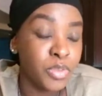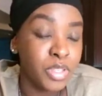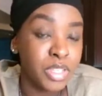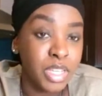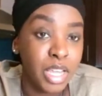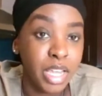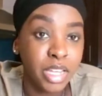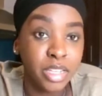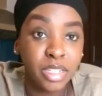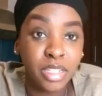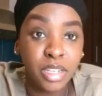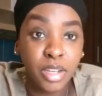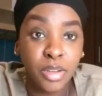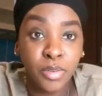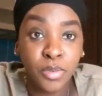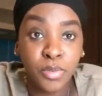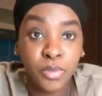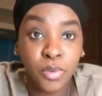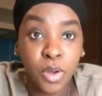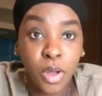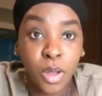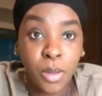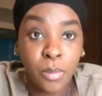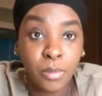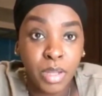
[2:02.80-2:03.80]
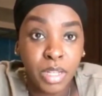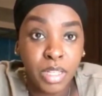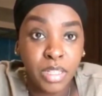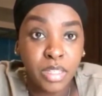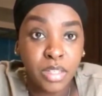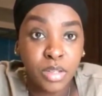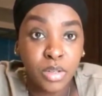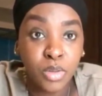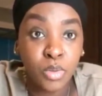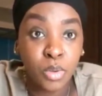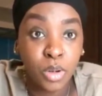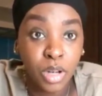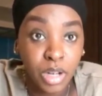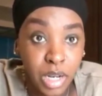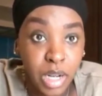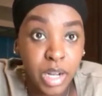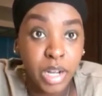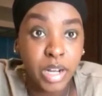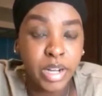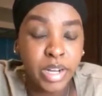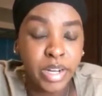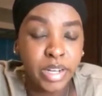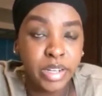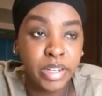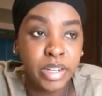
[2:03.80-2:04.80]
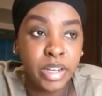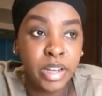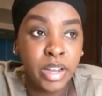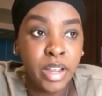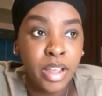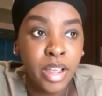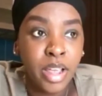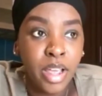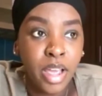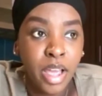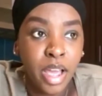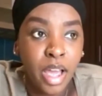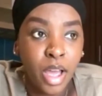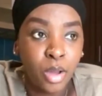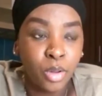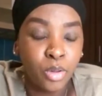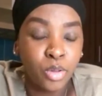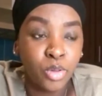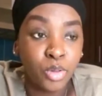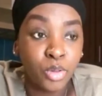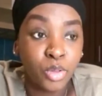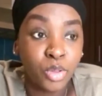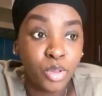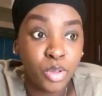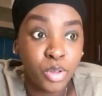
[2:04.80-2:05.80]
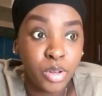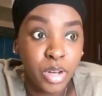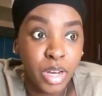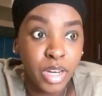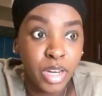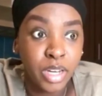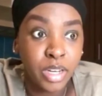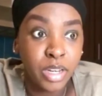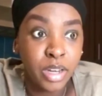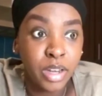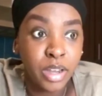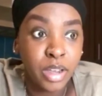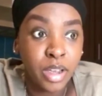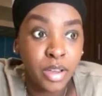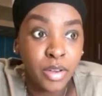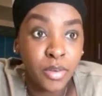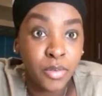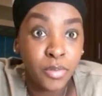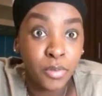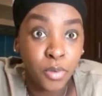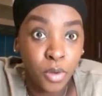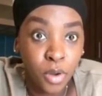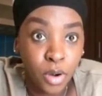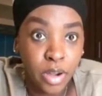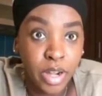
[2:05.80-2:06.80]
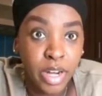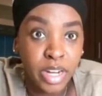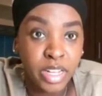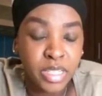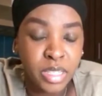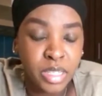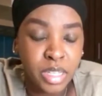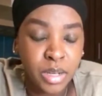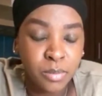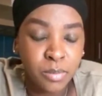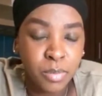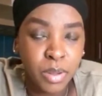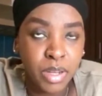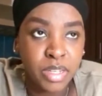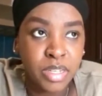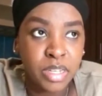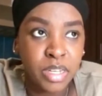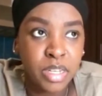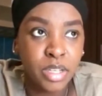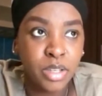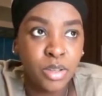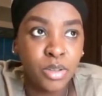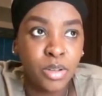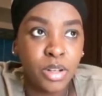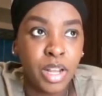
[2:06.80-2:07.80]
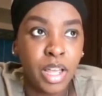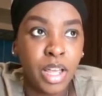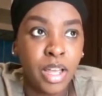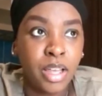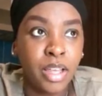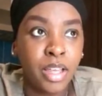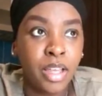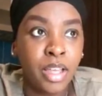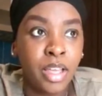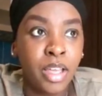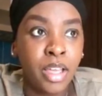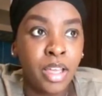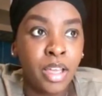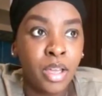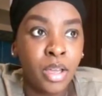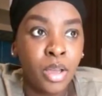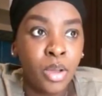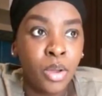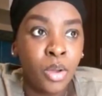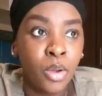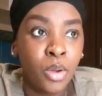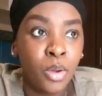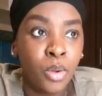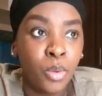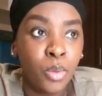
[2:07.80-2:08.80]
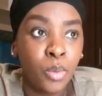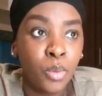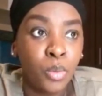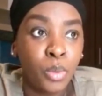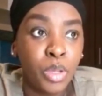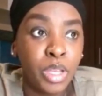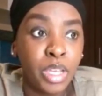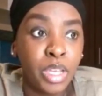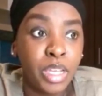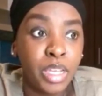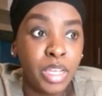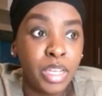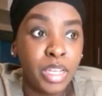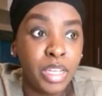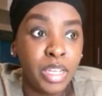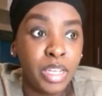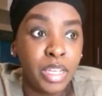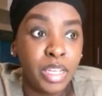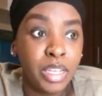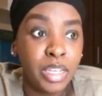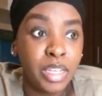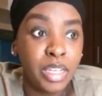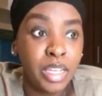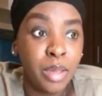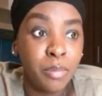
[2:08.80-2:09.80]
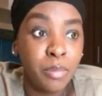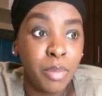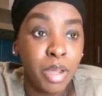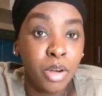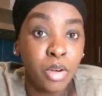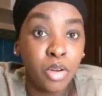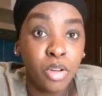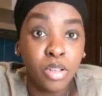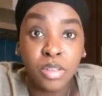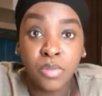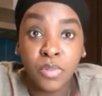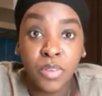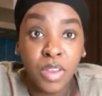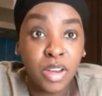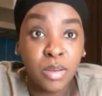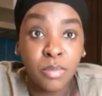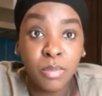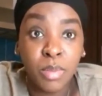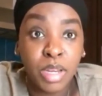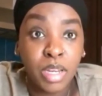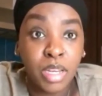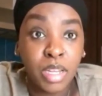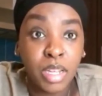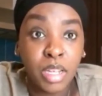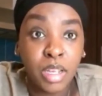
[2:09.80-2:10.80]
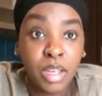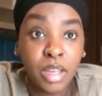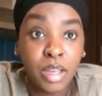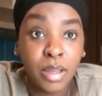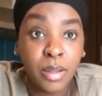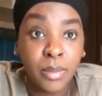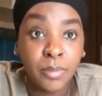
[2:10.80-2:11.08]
searching for a means to learn how to trade Forex in particular, we came across very many